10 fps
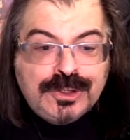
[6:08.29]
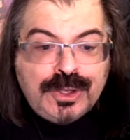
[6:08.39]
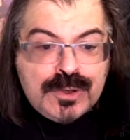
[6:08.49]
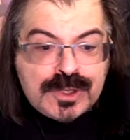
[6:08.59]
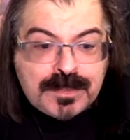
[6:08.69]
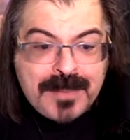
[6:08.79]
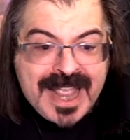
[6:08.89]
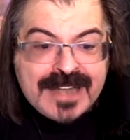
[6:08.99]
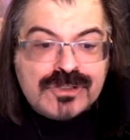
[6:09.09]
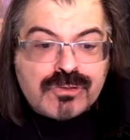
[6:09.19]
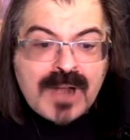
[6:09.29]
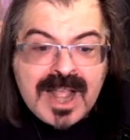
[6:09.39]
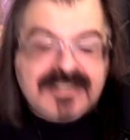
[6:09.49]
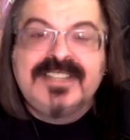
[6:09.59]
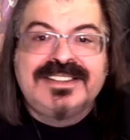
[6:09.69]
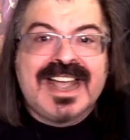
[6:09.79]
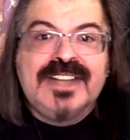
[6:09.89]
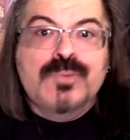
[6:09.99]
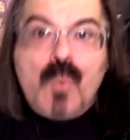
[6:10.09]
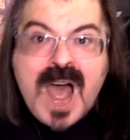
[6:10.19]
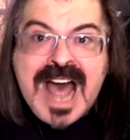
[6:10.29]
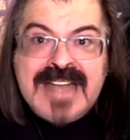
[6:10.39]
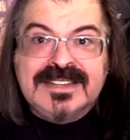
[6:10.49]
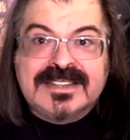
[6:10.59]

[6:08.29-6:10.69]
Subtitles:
douchebag troglodytes want?